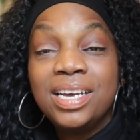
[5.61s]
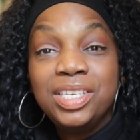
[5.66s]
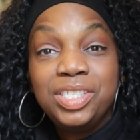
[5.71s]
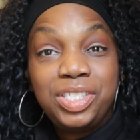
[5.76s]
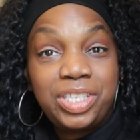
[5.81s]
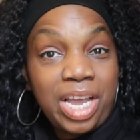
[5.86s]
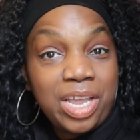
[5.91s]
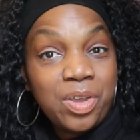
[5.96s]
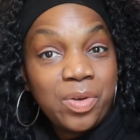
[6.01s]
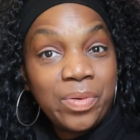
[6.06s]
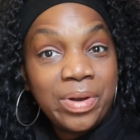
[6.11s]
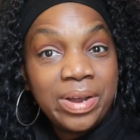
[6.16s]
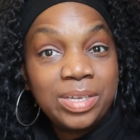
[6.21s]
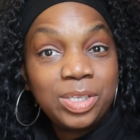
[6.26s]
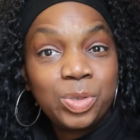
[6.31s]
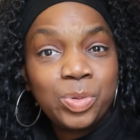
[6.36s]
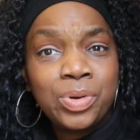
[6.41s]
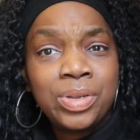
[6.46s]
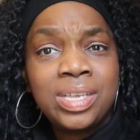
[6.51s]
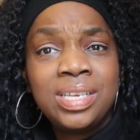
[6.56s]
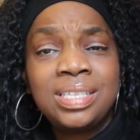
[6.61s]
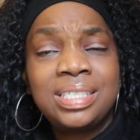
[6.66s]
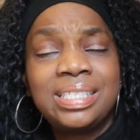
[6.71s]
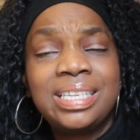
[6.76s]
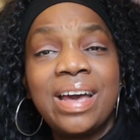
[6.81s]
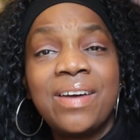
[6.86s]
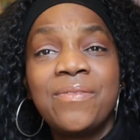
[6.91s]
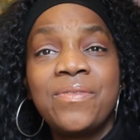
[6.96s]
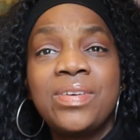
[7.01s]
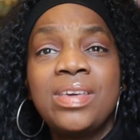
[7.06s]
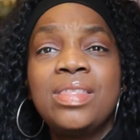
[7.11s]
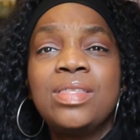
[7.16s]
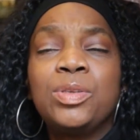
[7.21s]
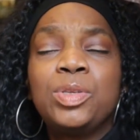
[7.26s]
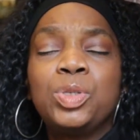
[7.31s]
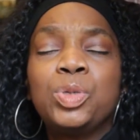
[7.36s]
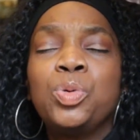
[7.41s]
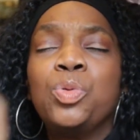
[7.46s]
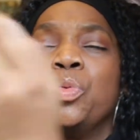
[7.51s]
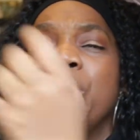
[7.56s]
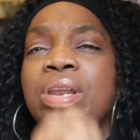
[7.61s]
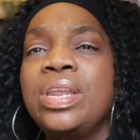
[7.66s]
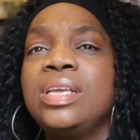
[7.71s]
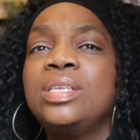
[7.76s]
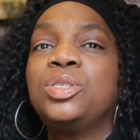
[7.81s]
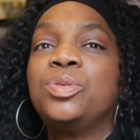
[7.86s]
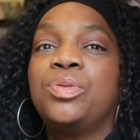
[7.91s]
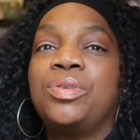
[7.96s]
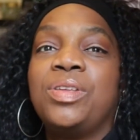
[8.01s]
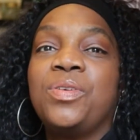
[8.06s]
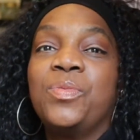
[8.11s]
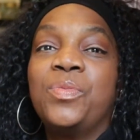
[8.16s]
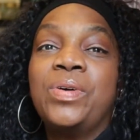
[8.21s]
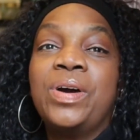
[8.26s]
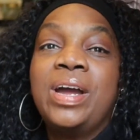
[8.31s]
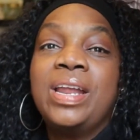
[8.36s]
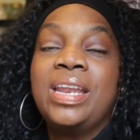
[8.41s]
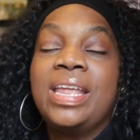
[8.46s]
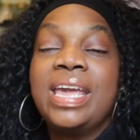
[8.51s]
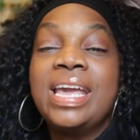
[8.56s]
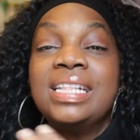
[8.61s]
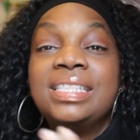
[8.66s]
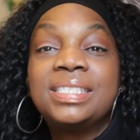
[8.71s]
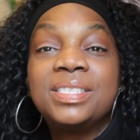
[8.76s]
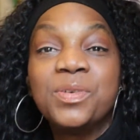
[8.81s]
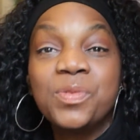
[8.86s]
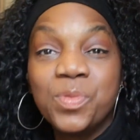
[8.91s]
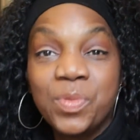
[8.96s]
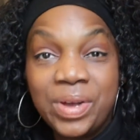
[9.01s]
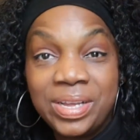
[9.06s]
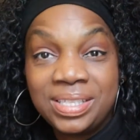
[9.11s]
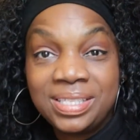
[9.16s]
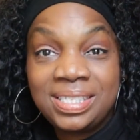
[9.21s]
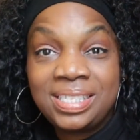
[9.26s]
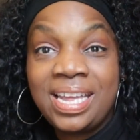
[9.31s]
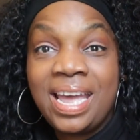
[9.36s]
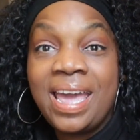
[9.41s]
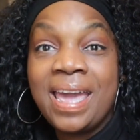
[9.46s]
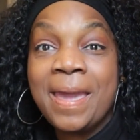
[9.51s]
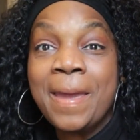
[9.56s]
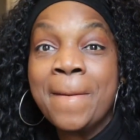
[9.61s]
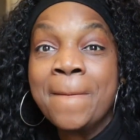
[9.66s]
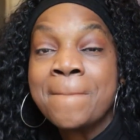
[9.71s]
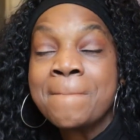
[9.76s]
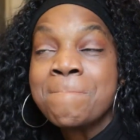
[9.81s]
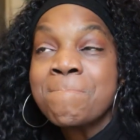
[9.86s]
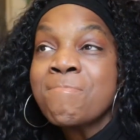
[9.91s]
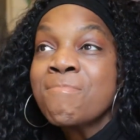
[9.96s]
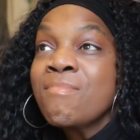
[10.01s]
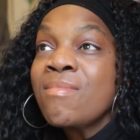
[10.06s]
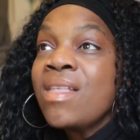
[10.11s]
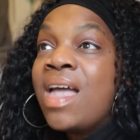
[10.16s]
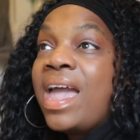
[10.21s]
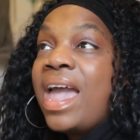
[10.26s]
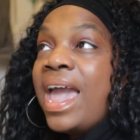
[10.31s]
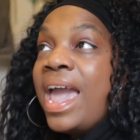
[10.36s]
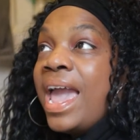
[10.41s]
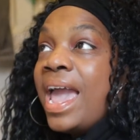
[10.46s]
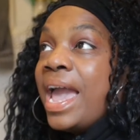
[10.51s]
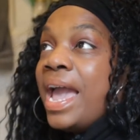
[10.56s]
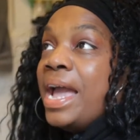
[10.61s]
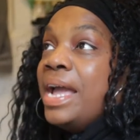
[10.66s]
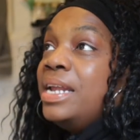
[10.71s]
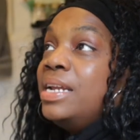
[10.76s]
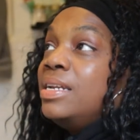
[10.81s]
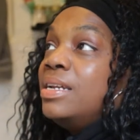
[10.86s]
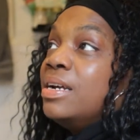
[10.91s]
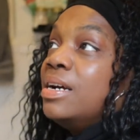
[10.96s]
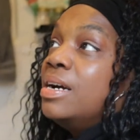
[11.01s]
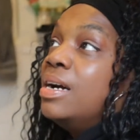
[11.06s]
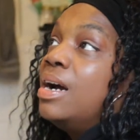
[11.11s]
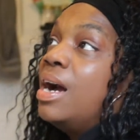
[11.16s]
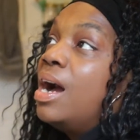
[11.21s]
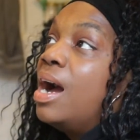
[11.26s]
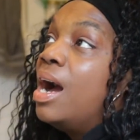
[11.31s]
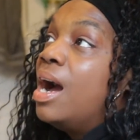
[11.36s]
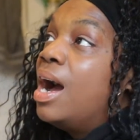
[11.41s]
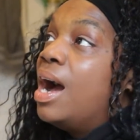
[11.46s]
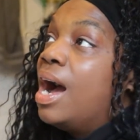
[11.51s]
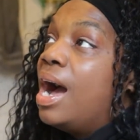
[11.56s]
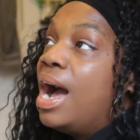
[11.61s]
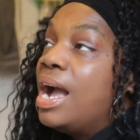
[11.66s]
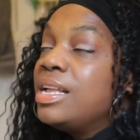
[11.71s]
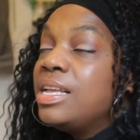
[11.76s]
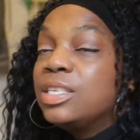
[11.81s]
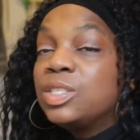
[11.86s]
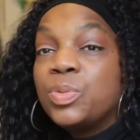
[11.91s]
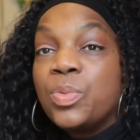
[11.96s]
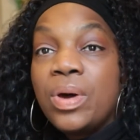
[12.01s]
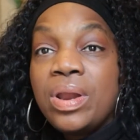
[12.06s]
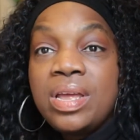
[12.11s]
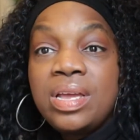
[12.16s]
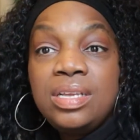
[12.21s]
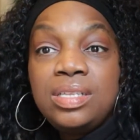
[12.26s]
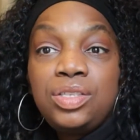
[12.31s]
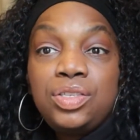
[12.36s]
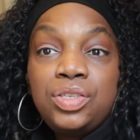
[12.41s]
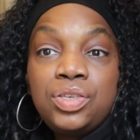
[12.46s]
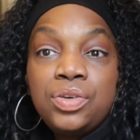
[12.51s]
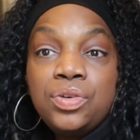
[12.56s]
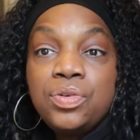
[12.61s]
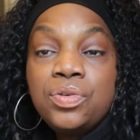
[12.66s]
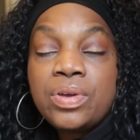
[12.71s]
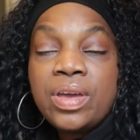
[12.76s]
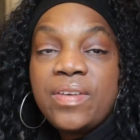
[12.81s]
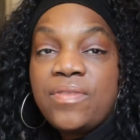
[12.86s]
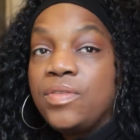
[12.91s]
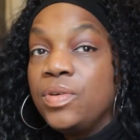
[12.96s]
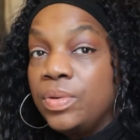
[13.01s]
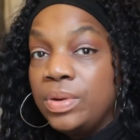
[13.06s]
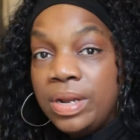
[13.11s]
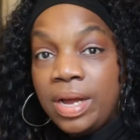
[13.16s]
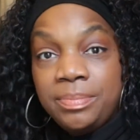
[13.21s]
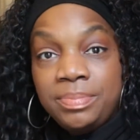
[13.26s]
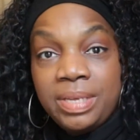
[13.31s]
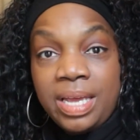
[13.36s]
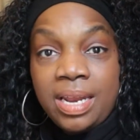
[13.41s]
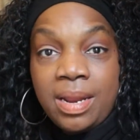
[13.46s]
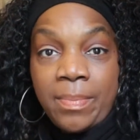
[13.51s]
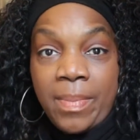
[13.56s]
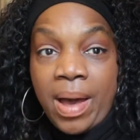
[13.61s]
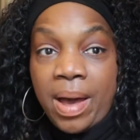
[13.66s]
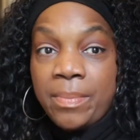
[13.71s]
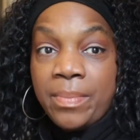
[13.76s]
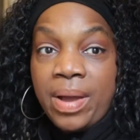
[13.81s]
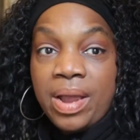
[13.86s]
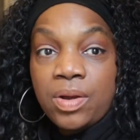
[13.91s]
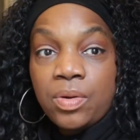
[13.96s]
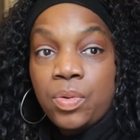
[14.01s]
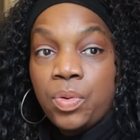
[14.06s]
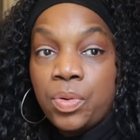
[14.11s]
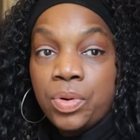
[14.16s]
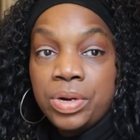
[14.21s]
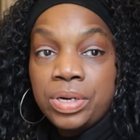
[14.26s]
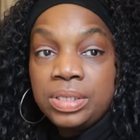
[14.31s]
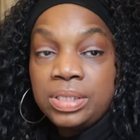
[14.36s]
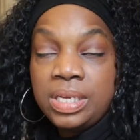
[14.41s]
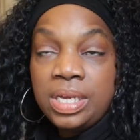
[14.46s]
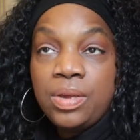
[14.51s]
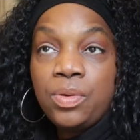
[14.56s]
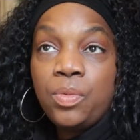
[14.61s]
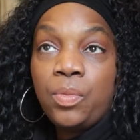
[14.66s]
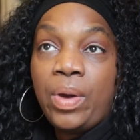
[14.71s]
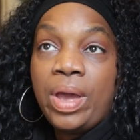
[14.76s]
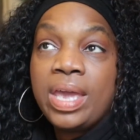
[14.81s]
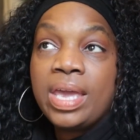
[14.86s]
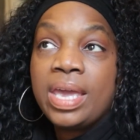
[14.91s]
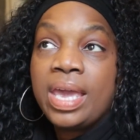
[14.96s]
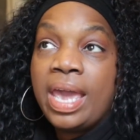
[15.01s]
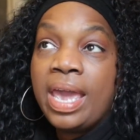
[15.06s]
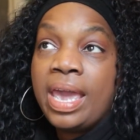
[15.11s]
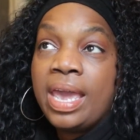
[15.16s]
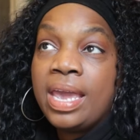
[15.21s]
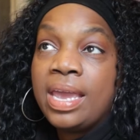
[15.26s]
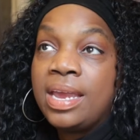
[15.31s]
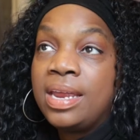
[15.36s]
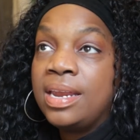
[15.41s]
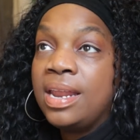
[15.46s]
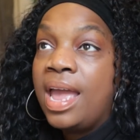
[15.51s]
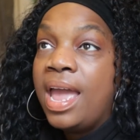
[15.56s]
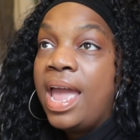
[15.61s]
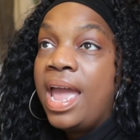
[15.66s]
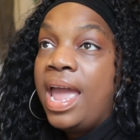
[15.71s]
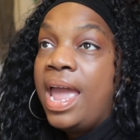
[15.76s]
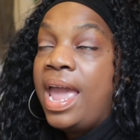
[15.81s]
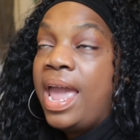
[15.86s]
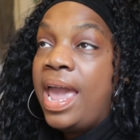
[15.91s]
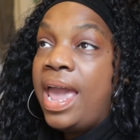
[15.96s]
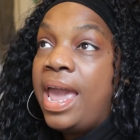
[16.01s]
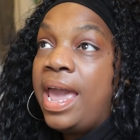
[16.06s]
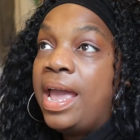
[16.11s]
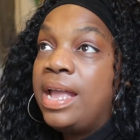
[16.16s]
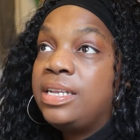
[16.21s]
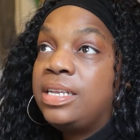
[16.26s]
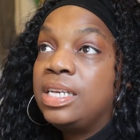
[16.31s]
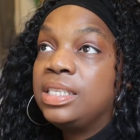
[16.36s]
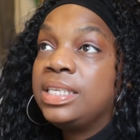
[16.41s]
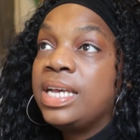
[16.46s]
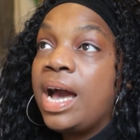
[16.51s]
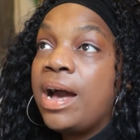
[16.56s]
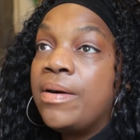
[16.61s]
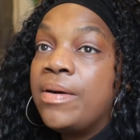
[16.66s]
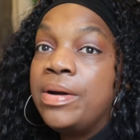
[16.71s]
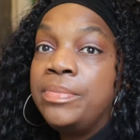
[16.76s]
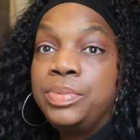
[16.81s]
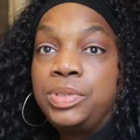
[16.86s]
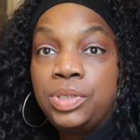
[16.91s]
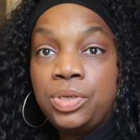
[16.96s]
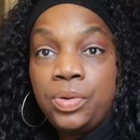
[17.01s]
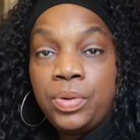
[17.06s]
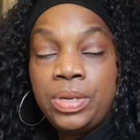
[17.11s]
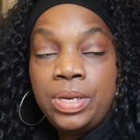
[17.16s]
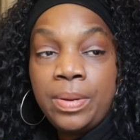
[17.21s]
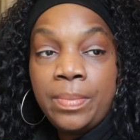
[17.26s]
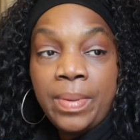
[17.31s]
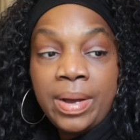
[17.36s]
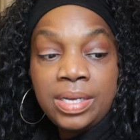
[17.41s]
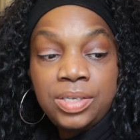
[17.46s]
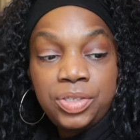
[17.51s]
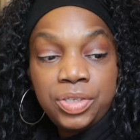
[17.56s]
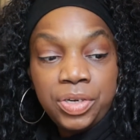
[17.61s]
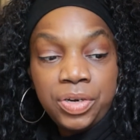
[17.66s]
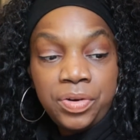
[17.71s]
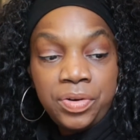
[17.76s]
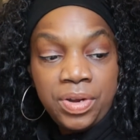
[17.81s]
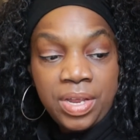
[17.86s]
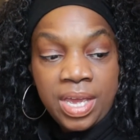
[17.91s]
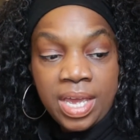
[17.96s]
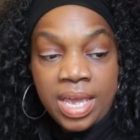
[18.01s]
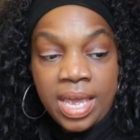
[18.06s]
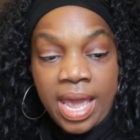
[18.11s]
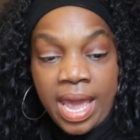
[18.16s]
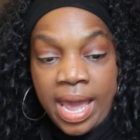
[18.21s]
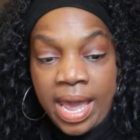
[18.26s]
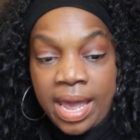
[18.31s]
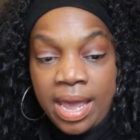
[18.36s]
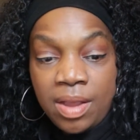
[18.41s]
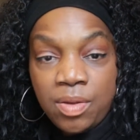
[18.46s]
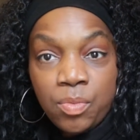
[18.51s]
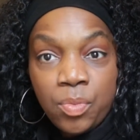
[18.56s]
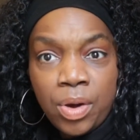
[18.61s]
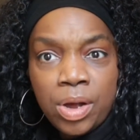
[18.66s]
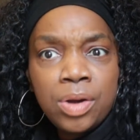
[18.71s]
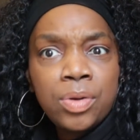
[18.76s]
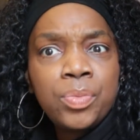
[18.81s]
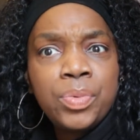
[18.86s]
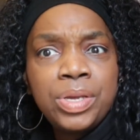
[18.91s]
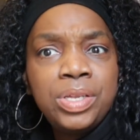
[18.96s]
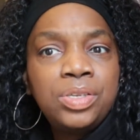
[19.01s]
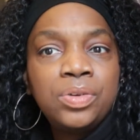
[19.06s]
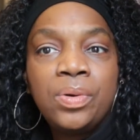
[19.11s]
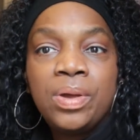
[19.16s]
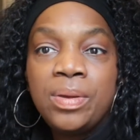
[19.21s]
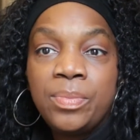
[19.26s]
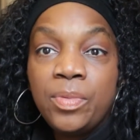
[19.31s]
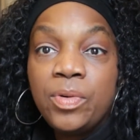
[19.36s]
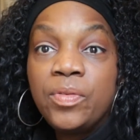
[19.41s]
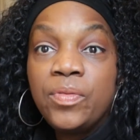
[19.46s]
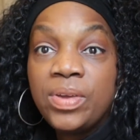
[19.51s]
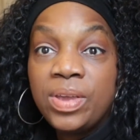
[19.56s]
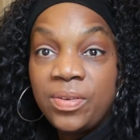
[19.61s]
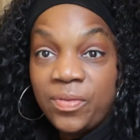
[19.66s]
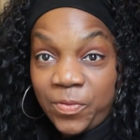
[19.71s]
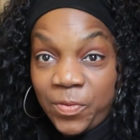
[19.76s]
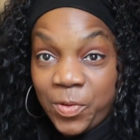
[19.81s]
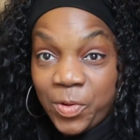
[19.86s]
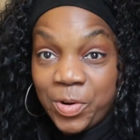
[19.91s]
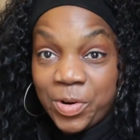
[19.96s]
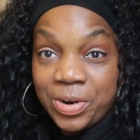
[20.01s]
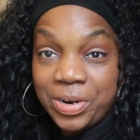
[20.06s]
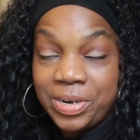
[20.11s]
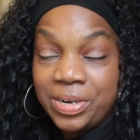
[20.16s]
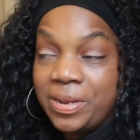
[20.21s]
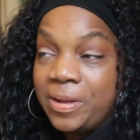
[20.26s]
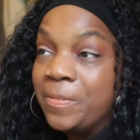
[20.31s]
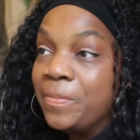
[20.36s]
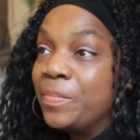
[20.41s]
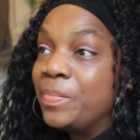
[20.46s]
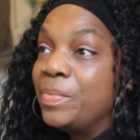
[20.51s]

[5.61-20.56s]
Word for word: January 27th, 2021. It's a Wednesday. And I just wanted to give you an update about my quarantine weight gain and just how I'm doing in my journey and what are we doing moving forward.